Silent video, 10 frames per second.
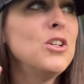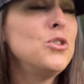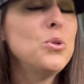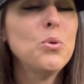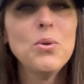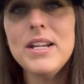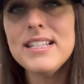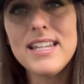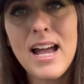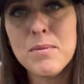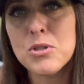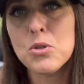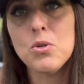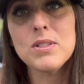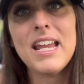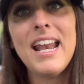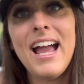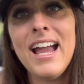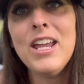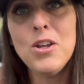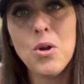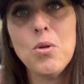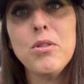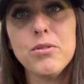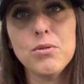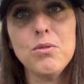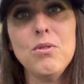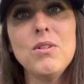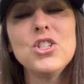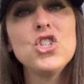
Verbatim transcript: do crazy obstacles, and I go through